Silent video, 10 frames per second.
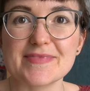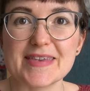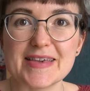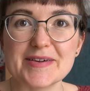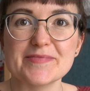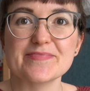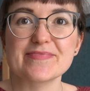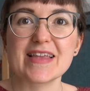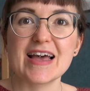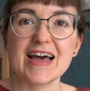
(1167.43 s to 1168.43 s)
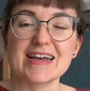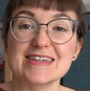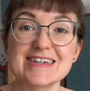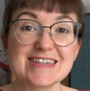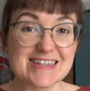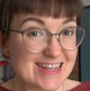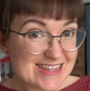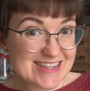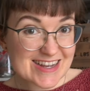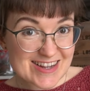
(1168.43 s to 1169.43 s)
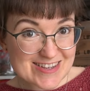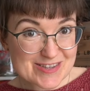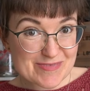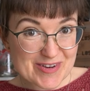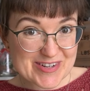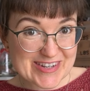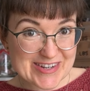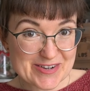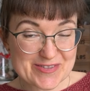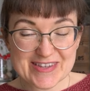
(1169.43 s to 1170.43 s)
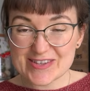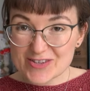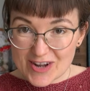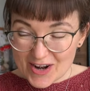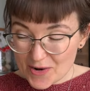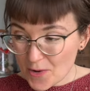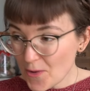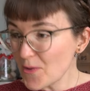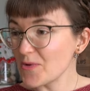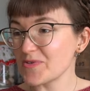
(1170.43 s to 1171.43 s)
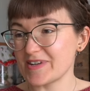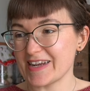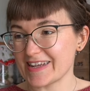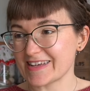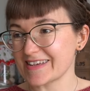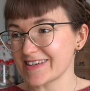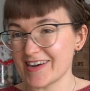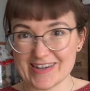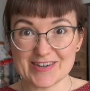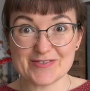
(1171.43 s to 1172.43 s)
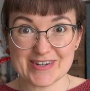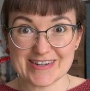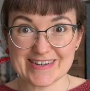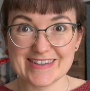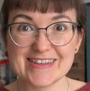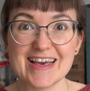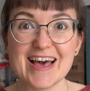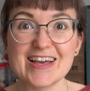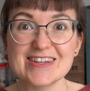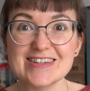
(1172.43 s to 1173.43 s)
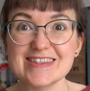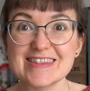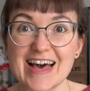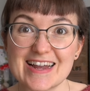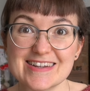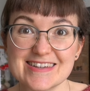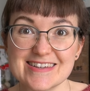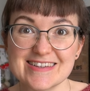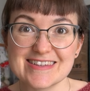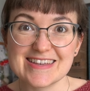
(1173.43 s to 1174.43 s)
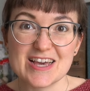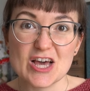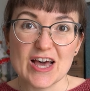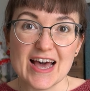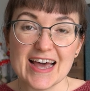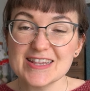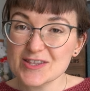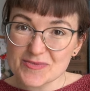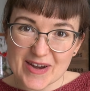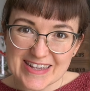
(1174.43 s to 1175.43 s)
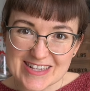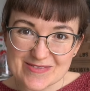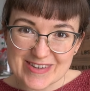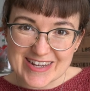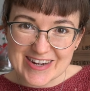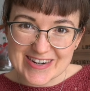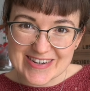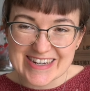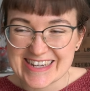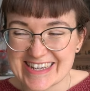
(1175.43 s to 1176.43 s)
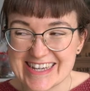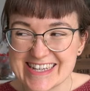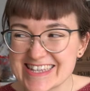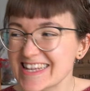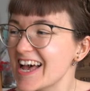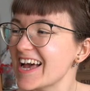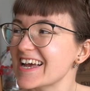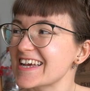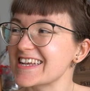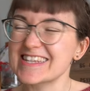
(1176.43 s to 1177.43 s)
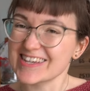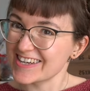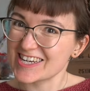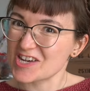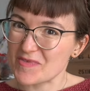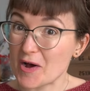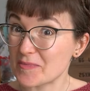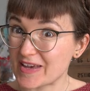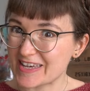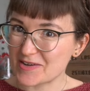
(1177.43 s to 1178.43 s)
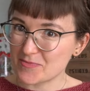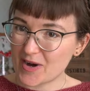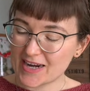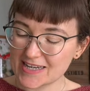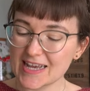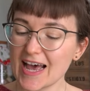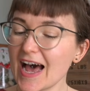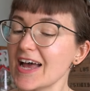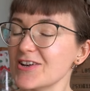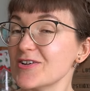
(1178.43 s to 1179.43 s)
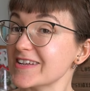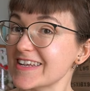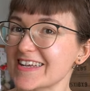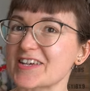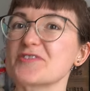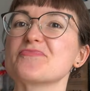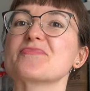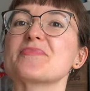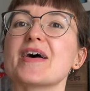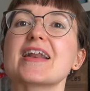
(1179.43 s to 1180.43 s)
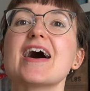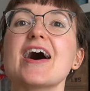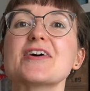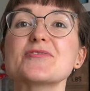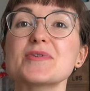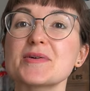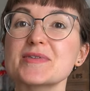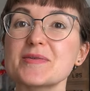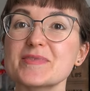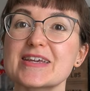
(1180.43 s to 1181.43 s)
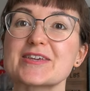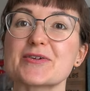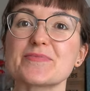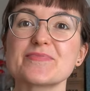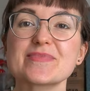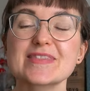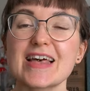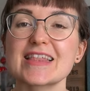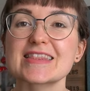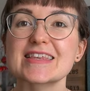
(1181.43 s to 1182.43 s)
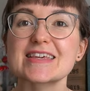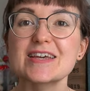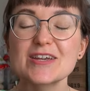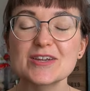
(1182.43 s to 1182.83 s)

here. Since I last spoke to you, this is all the knitting I have done. That. Hence why this video is entirely about baking bread and not knitting. But I thought I would update you that the